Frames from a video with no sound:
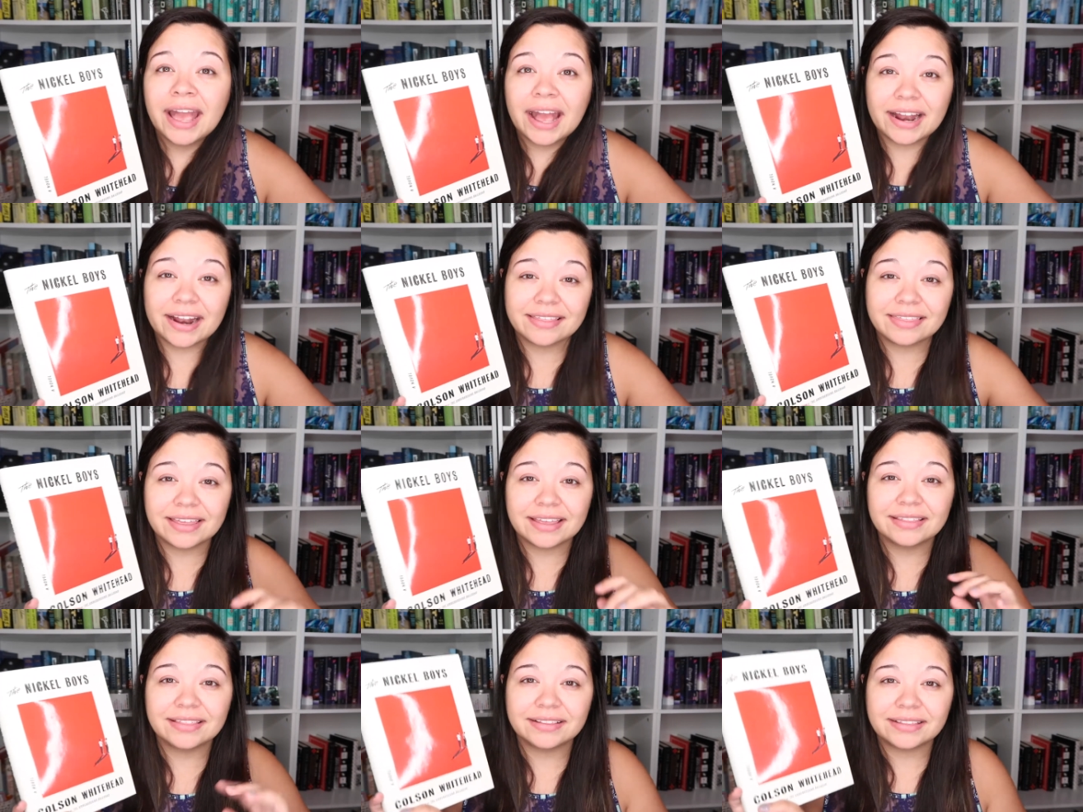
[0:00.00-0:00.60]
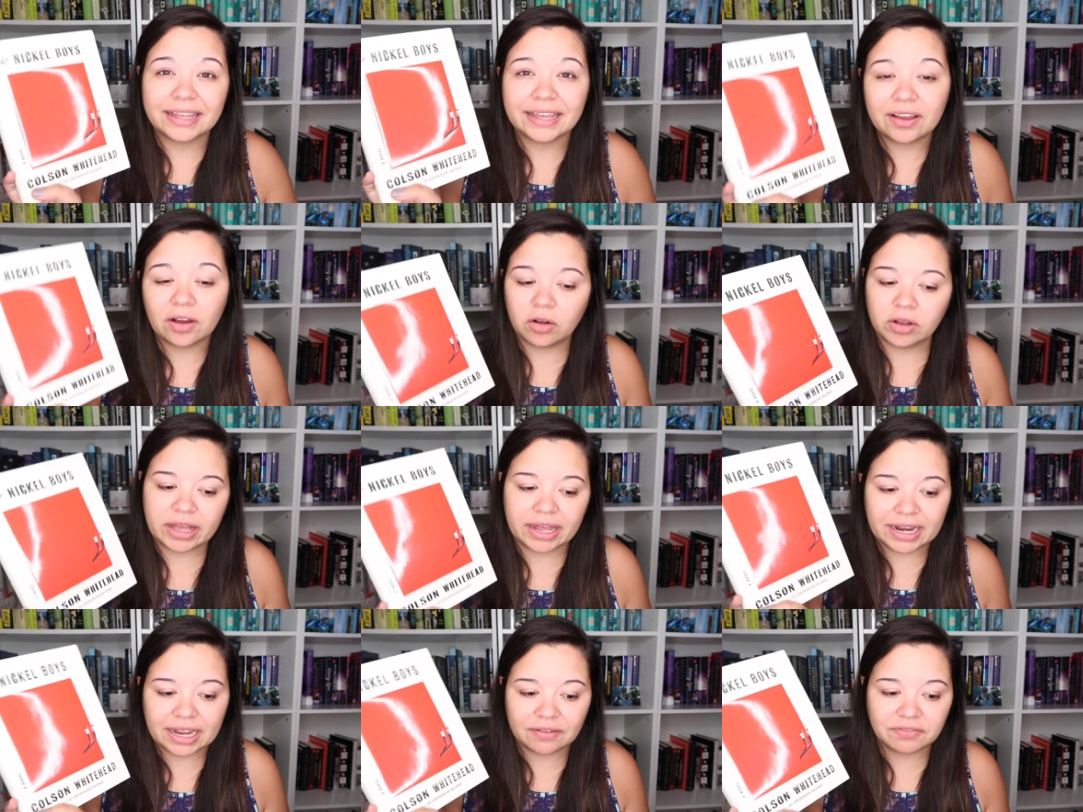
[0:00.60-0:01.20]
and I think that they
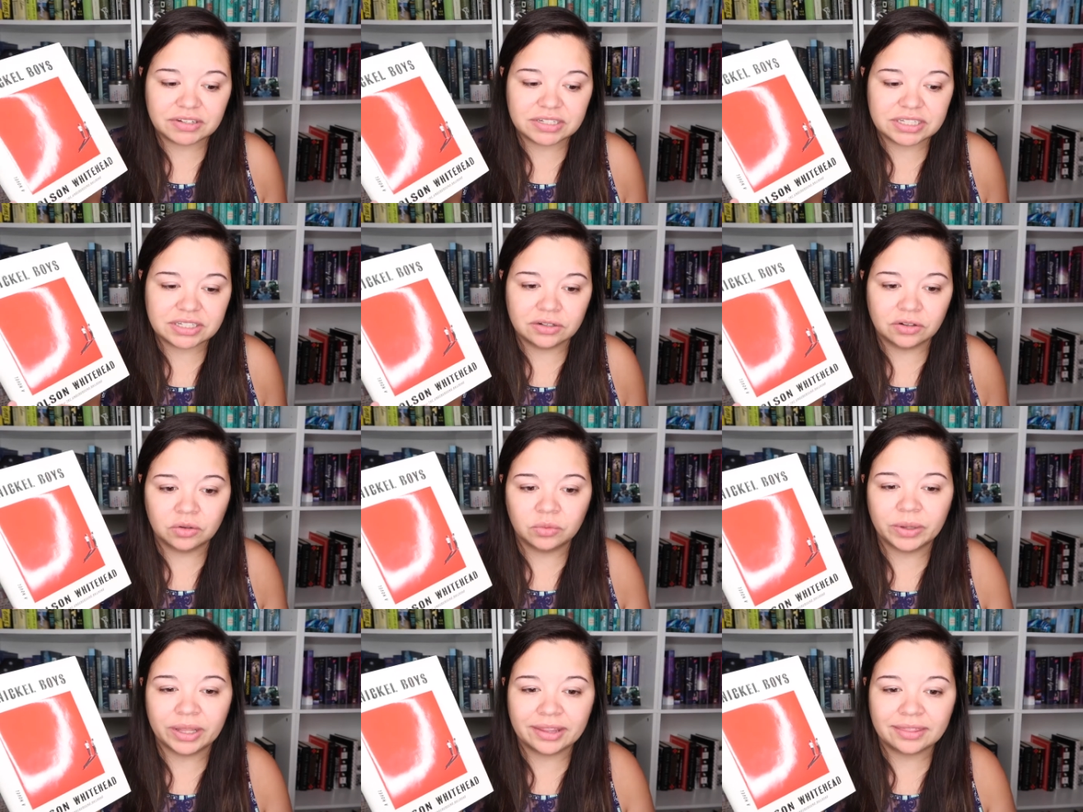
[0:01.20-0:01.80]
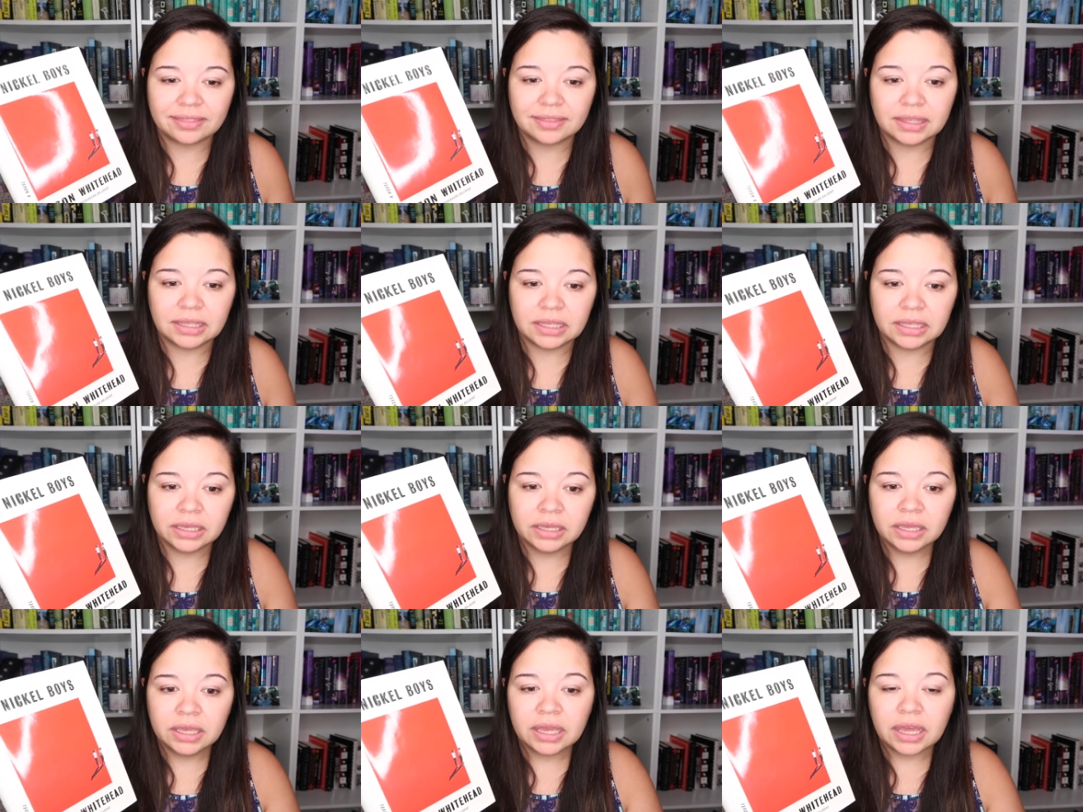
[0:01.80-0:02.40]
all kind of have to deal with the